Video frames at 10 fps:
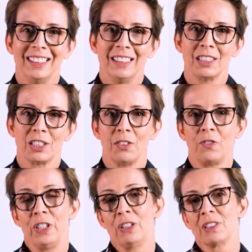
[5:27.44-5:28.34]
And so it
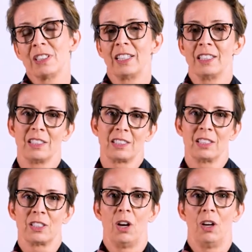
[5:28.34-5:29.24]
feels like this
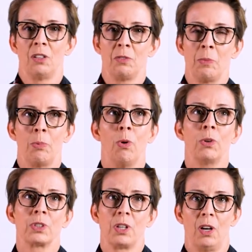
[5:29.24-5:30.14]

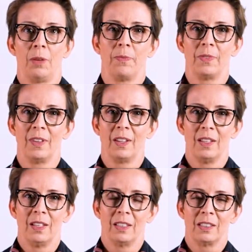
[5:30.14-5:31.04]
important time,
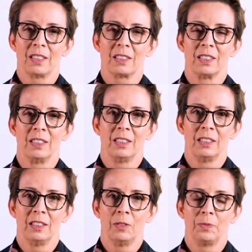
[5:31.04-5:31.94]
doesn't it,
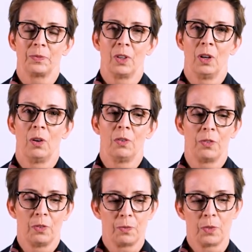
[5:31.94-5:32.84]
of
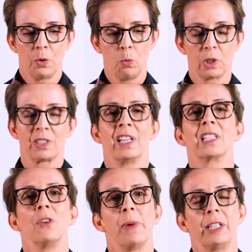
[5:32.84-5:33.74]
what's next
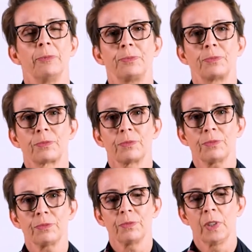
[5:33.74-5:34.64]
for me.
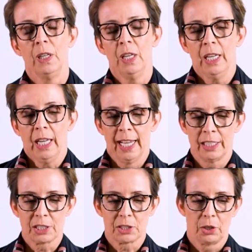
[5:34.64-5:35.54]

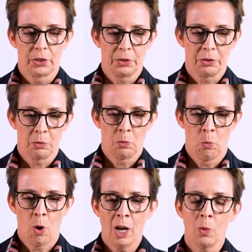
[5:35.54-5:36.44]
And so
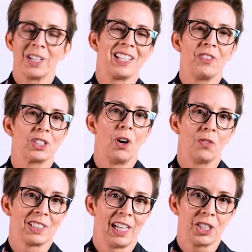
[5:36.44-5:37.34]
why I wanted to have this
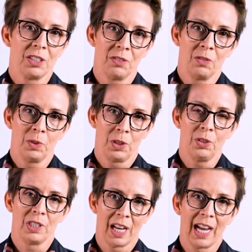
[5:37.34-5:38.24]
conversation with you
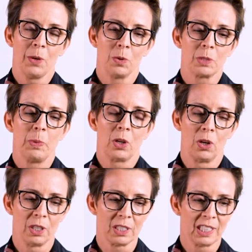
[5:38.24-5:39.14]
today was
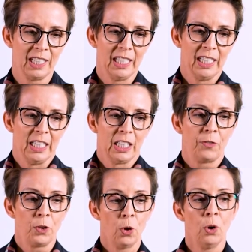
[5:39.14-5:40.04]
because if
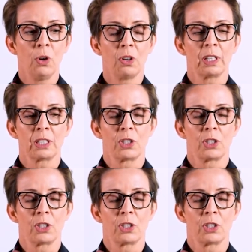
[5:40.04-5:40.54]
you're